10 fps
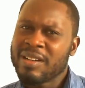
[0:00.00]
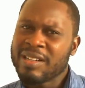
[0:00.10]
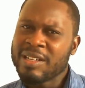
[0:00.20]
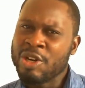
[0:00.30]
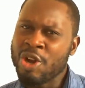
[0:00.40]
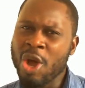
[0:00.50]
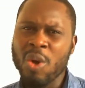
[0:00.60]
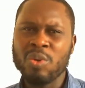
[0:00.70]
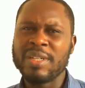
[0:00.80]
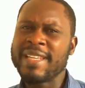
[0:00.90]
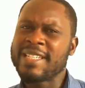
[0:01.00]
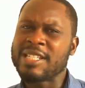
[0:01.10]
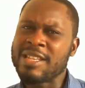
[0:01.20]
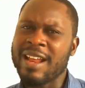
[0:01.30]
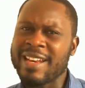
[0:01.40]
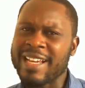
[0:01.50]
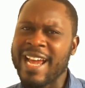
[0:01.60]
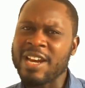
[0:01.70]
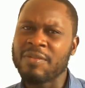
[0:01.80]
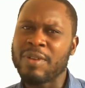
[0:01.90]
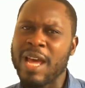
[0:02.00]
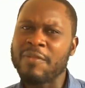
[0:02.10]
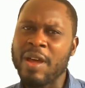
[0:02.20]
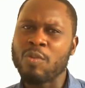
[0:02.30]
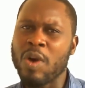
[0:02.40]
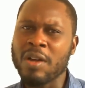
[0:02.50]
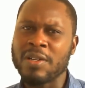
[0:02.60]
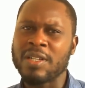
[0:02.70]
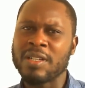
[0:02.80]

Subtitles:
no, this is not the kind of life I want.